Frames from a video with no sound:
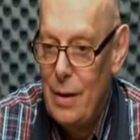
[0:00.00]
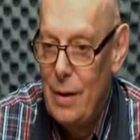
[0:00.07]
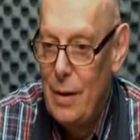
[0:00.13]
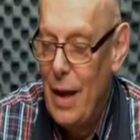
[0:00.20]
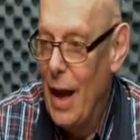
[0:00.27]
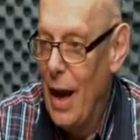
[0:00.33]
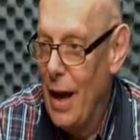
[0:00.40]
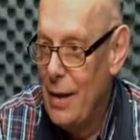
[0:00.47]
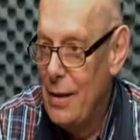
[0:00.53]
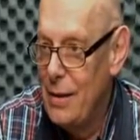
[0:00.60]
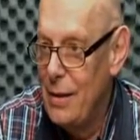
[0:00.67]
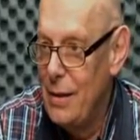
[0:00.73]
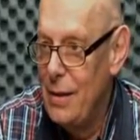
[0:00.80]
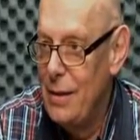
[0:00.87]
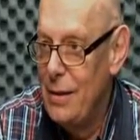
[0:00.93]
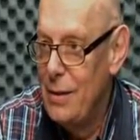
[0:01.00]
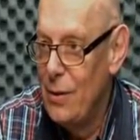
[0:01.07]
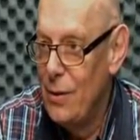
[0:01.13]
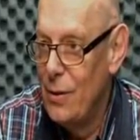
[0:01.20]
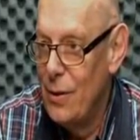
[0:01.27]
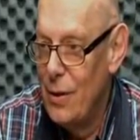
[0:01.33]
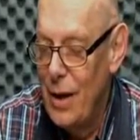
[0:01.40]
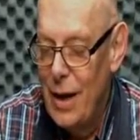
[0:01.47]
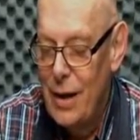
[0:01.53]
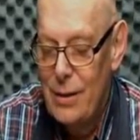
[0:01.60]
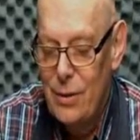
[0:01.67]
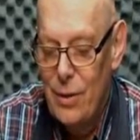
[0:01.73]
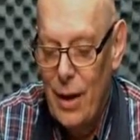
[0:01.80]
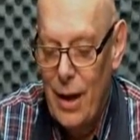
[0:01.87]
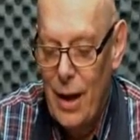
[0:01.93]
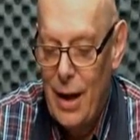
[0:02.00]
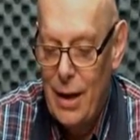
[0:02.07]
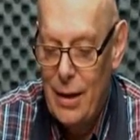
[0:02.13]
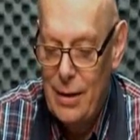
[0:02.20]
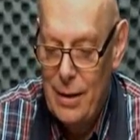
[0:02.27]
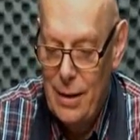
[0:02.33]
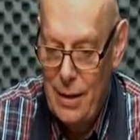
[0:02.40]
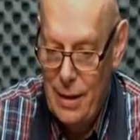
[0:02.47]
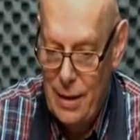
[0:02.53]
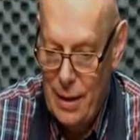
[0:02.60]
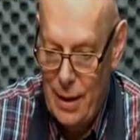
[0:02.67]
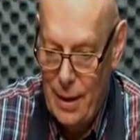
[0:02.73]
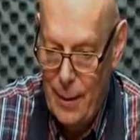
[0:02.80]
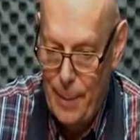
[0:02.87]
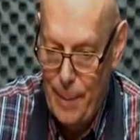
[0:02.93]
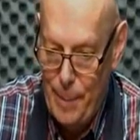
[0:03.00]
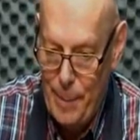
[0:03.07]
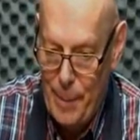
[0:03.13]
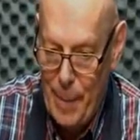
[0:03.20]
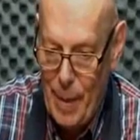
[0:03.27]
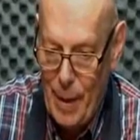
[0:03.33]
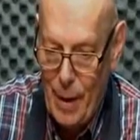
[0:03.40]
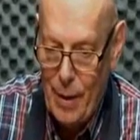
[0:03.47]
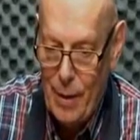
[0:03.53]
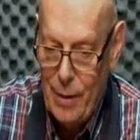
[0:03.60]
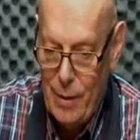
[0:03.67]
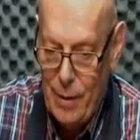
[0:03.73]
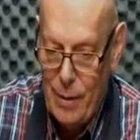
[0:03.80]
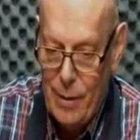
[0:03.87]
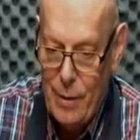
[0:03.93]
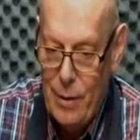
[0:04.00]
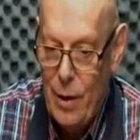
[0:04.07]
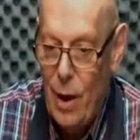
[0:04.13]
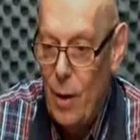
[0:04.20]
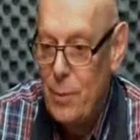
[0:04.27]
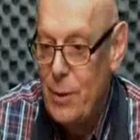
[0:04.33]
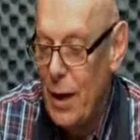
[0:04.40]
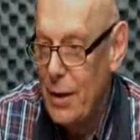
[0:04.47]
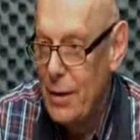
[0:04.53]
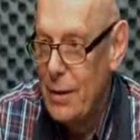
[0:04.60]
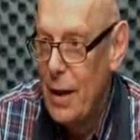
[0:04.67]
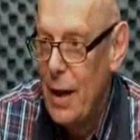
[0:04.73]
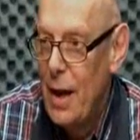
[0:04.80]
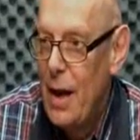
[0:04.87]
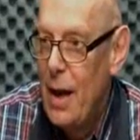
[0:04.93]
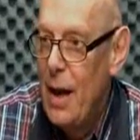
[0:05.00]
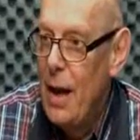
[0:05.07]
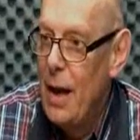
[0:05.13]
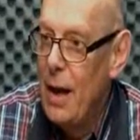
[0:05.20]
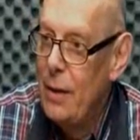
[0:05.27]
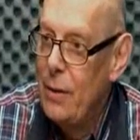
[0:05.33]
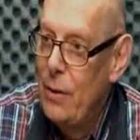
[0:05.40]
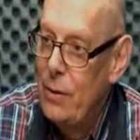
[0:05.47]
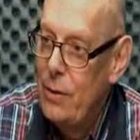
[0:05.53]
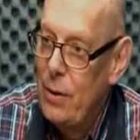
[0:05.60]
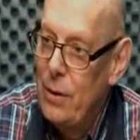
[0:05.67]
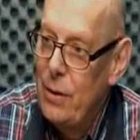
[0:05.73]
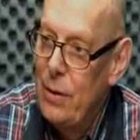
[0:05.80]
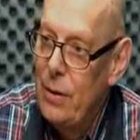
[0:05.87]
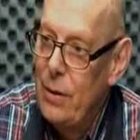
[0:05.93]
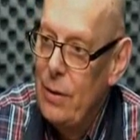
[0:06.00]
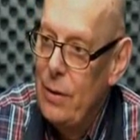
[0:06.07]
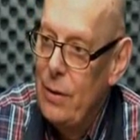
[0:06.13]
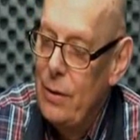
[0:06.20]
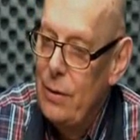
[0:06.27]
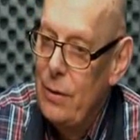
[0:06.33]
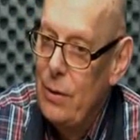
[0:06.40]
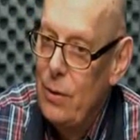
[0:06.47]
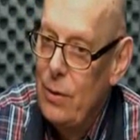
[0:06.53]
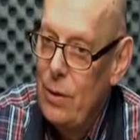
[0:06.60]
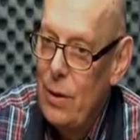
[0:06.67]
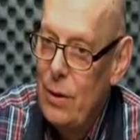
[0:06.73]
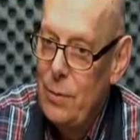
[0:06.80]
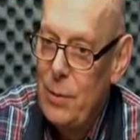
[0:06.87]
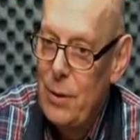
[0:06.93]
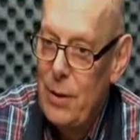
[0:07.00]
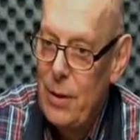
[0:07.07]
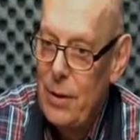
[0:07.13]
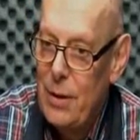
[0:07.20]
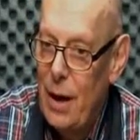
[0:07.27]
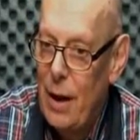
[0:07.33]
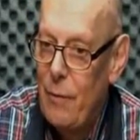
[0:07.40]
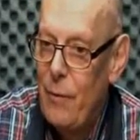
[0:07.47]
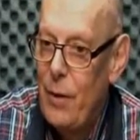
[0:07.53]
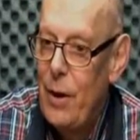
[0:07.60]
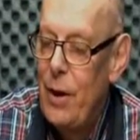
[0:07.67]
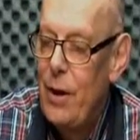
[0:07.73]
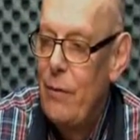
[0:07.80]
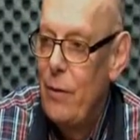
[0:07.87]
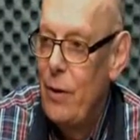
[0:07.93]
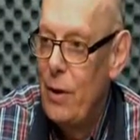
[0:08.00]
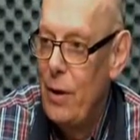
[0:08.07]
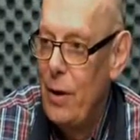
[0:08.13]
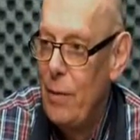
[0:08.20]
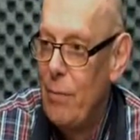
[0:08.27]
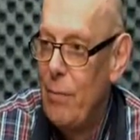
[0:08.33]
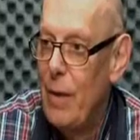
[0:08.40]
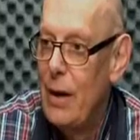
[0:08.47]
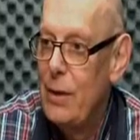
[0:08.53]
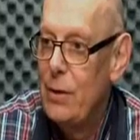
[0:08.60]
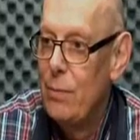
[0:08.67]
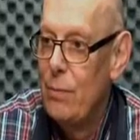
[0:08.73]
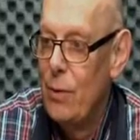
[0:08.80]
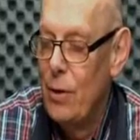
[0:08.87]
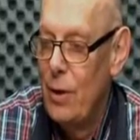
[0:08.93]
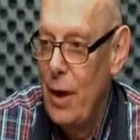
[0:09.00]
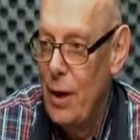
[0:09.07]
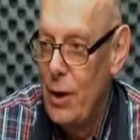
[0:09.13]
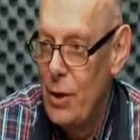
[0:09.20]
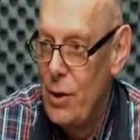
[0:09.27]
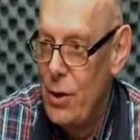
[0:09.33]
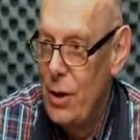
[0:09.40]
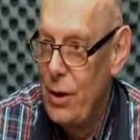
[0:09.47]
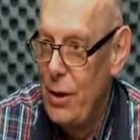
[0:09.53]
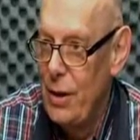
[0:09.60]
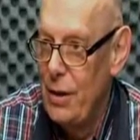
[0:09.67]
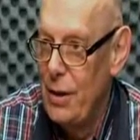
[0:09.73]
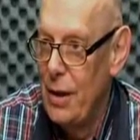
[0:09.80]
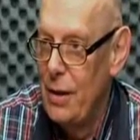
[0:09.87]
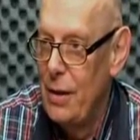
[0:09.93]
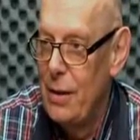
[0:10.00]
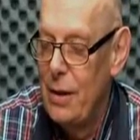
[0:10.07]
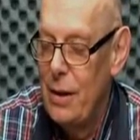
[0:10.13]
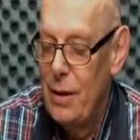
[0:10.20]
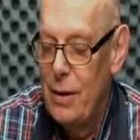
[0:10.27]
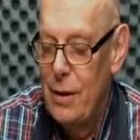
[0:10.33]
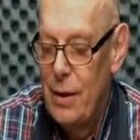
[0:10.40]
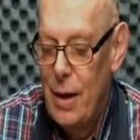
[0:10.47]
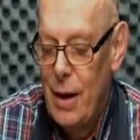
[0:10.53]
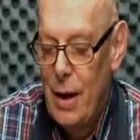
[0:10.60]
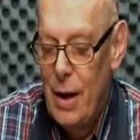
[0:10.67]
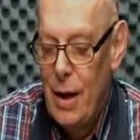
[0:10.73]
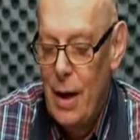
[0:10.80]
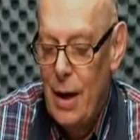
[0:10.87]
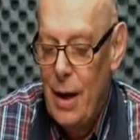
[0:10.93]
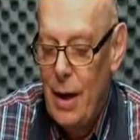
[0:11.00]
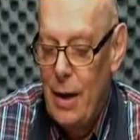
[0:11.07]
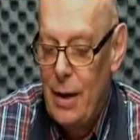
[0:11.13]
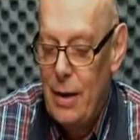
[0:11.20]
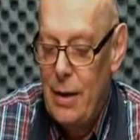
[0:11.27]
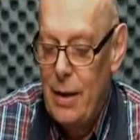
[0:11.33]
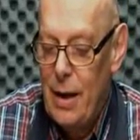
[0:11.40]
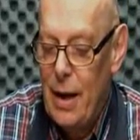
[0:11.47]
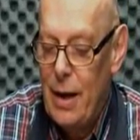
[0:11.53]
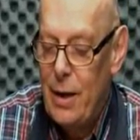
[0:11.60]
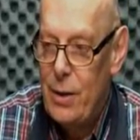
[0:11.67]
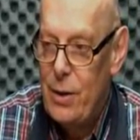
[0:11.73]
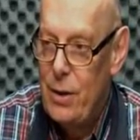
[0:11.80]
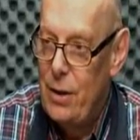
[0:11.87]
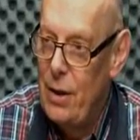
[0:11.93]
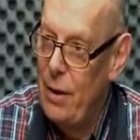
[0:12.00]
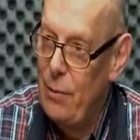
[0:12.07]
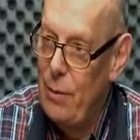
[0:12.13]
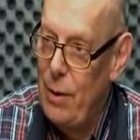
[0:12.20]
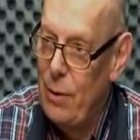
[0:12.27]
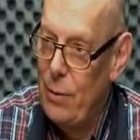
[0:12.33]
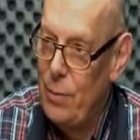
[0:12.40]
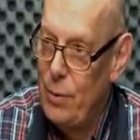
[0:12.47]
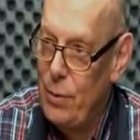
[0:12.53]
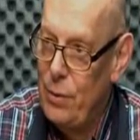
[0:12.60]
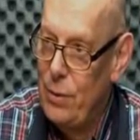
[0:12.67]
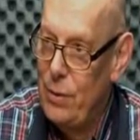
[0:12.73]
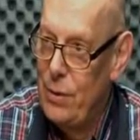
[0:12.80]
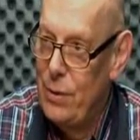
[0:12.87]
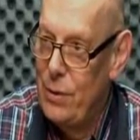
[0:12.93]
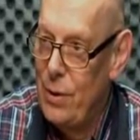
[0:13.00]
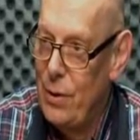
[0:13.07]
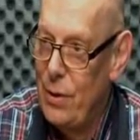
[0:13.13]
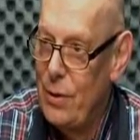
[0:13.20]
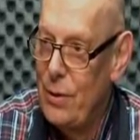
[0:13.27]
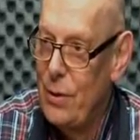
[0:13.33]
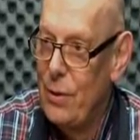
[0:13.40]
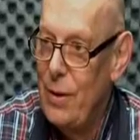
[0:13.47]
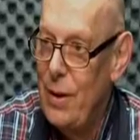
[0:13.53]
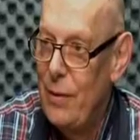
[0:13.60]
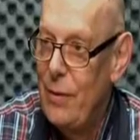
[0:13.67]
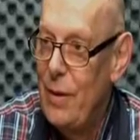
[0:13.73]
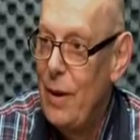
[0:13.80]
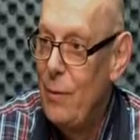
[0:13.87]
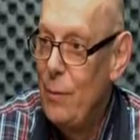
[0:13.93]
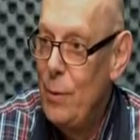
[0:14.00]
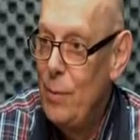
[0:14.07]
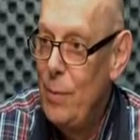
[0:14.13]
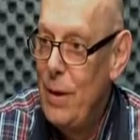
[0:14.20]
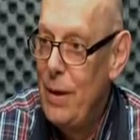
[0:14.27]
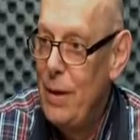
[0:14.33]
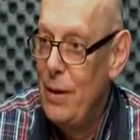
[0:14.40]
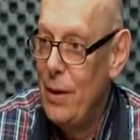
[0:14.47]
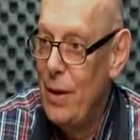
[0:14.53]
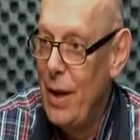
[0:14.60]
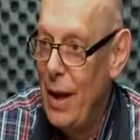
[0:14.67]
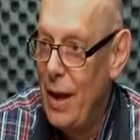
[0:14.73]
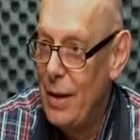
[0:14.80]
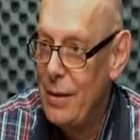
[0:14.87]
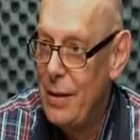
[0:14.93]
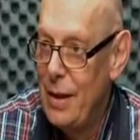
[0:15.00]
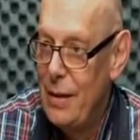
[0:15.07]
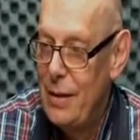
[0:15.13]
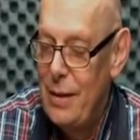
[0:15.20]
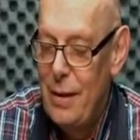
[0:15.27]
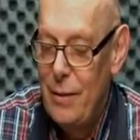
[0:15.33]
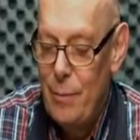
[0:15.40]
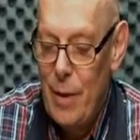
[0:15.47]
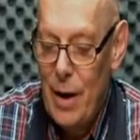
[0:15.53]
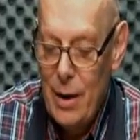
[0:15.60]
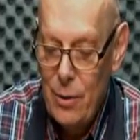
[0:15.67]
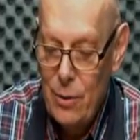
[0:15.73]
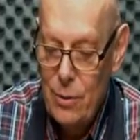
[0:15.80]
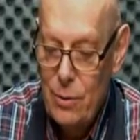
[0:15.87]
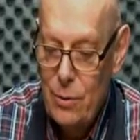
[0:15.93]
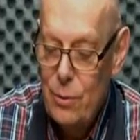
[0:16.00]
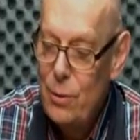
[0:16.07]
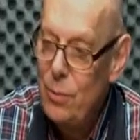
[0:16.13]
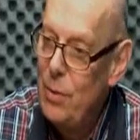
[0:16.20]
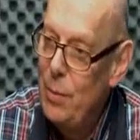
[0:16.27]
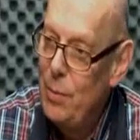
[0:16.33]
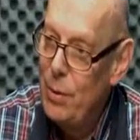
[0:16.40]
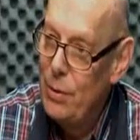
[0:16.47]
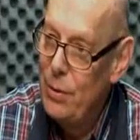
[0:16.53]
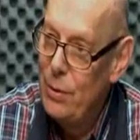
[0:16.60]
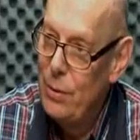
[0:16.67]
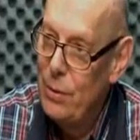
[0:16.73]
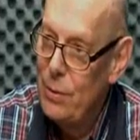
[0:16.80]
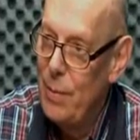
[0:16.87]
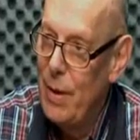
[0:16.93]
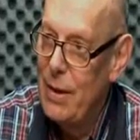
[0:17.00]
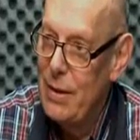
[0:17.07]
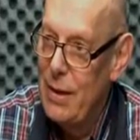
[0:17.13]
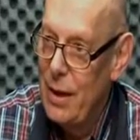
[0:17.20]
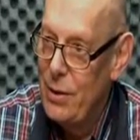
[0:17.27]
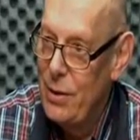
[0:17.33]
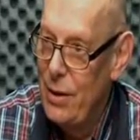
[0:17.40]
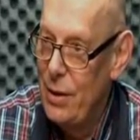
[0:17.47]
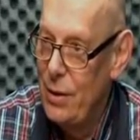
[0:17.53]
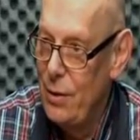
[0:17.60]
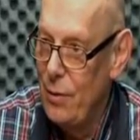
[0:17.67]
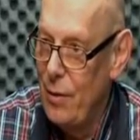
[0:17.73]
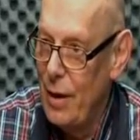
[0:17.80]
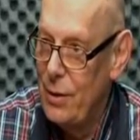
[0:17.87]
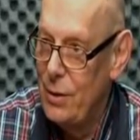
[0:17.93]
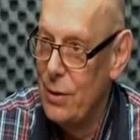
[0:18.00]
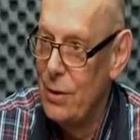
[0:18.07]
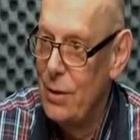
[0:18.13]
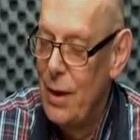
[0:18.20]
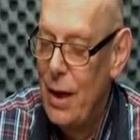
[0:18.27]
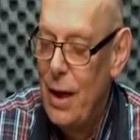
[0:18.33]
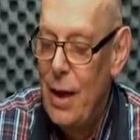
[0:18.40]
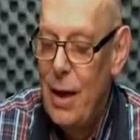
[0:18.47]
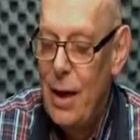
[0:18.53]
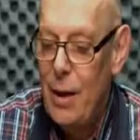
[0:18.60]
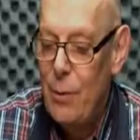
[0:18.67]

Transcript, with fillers: the galaxies or extragalactic um, uh, objects. And those, uh, those cosmic rays are very, very much more energetic than uh, the energy that we can produce at CERN. So if that would be the case, that if black holes could be produced by such interaction,